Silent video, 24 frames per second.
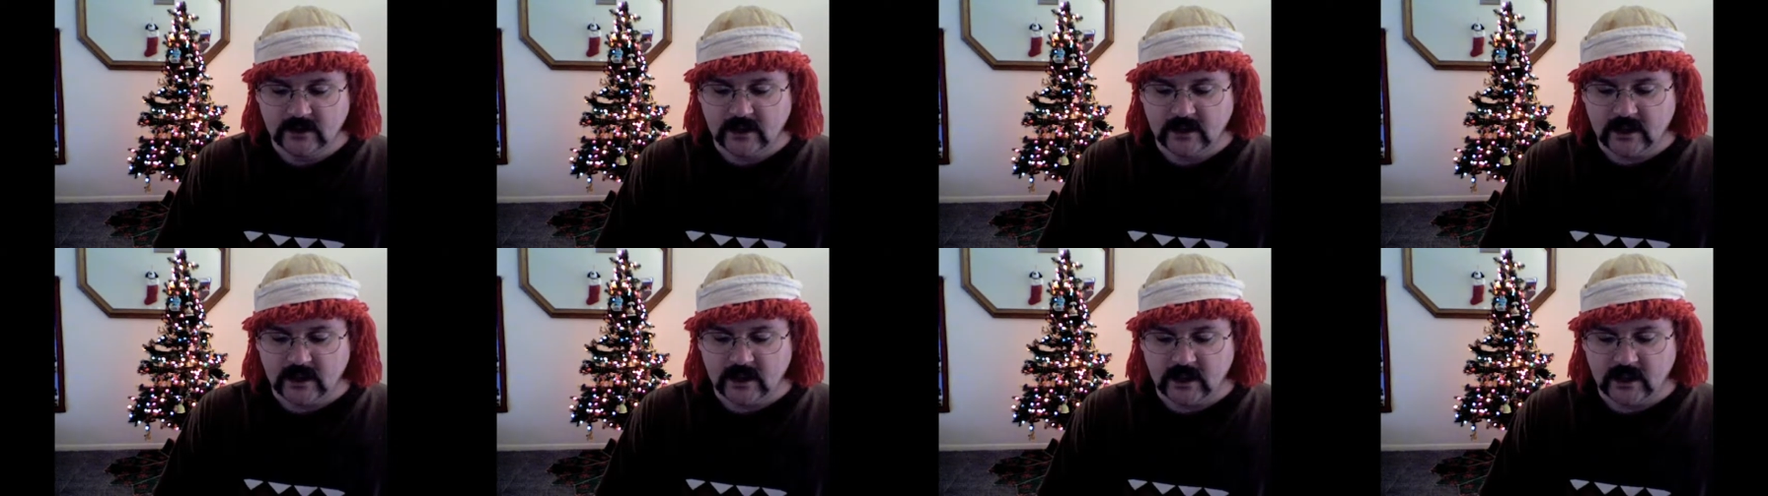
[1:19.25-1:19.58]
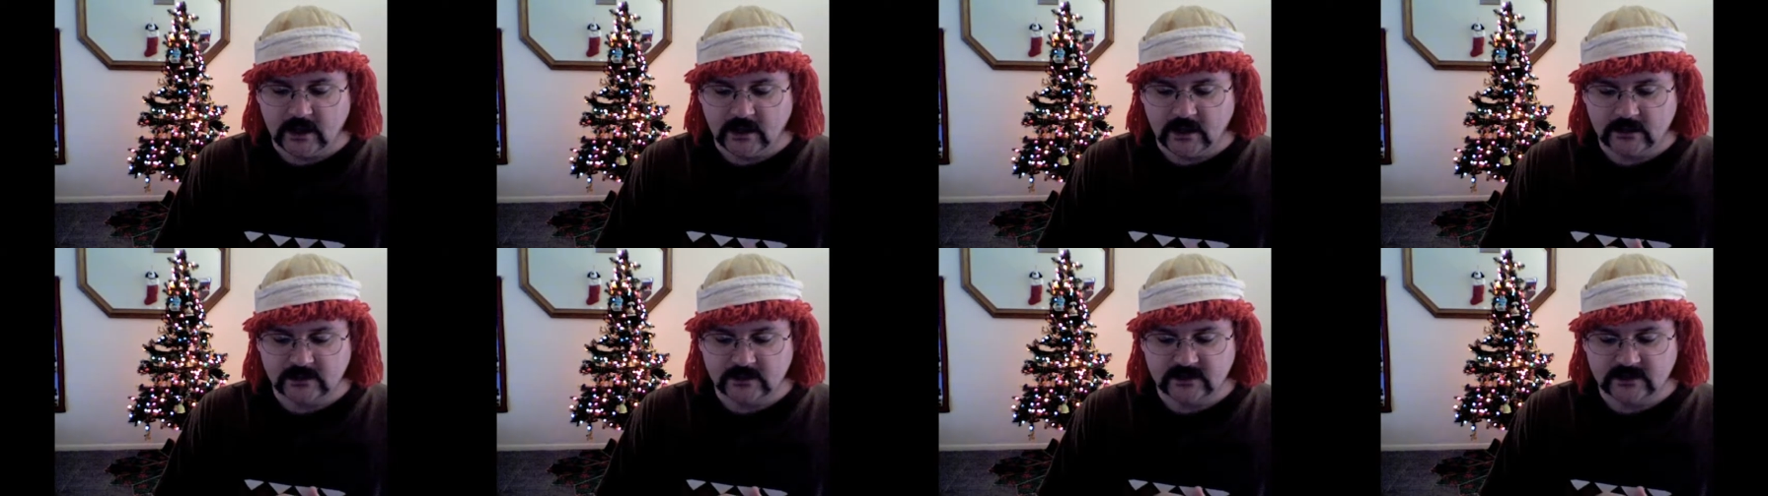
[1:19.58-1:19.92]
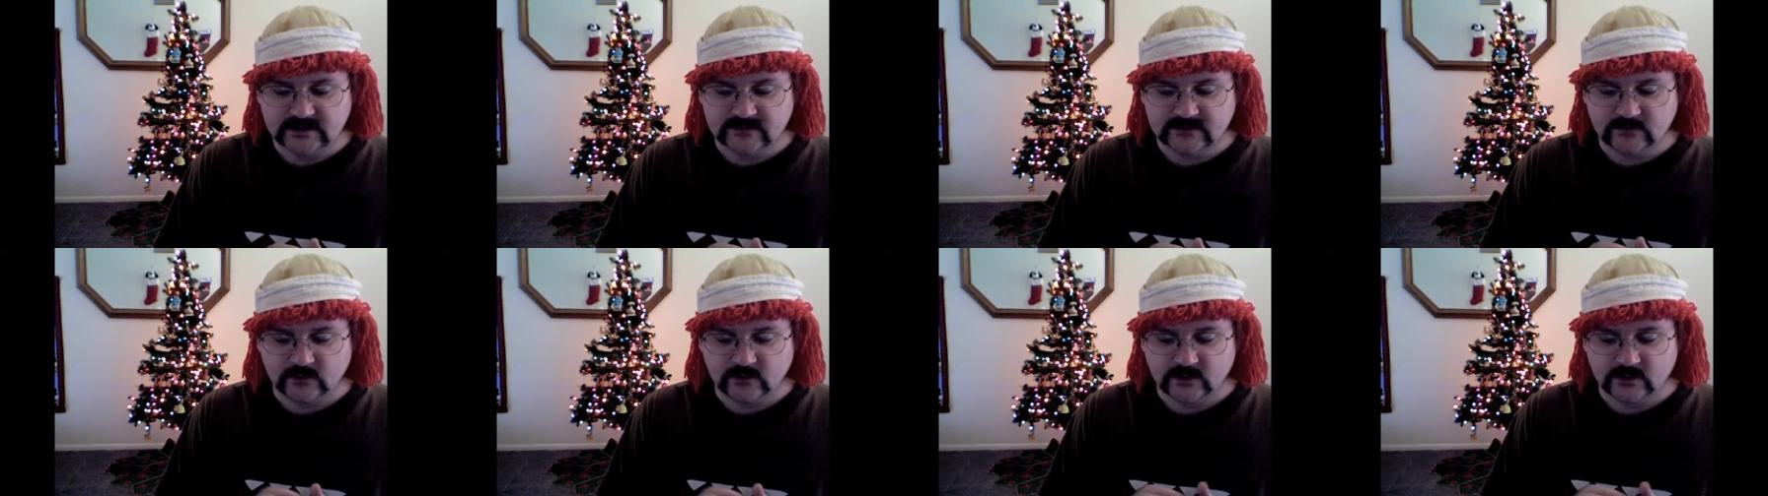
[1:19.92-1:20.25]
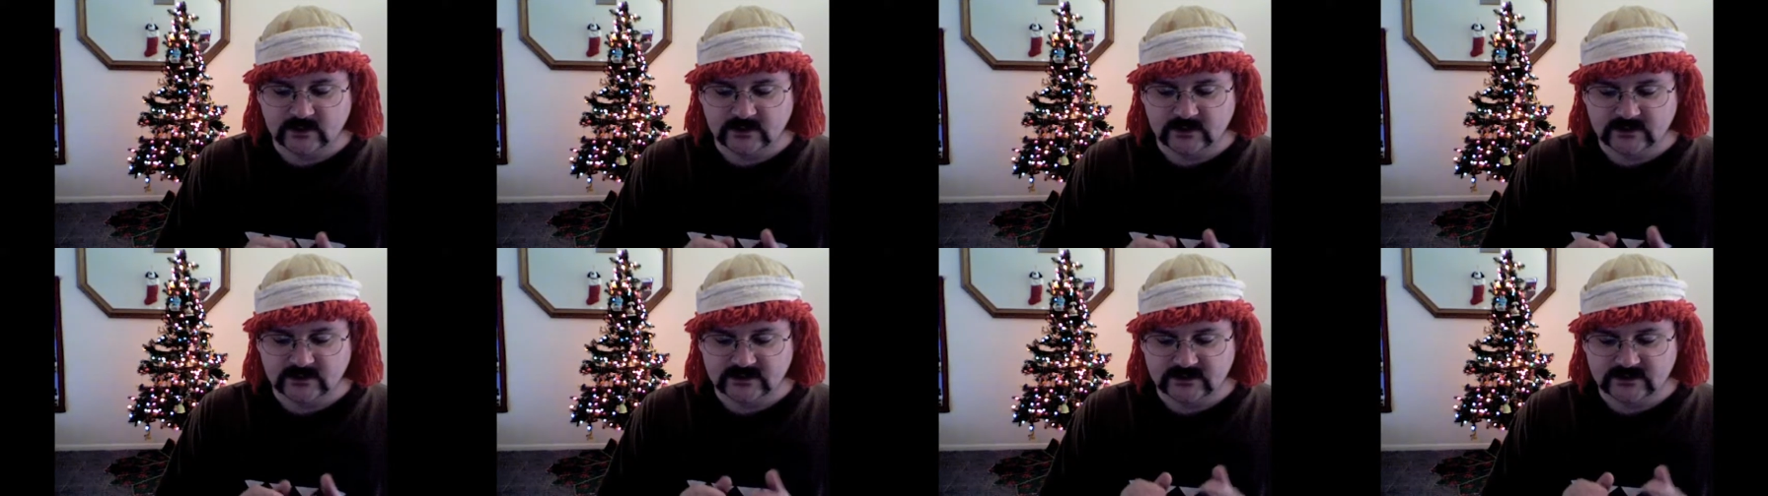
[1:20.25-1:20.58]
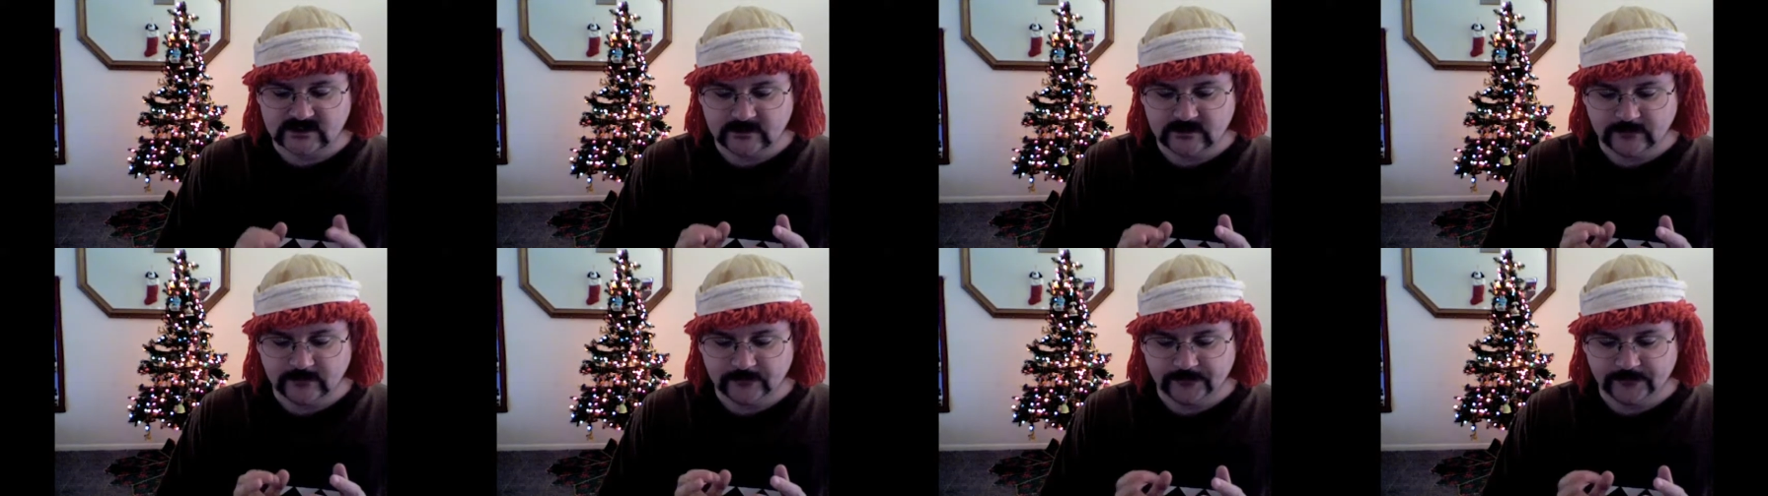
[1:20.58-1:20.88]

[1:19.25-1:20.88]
and this was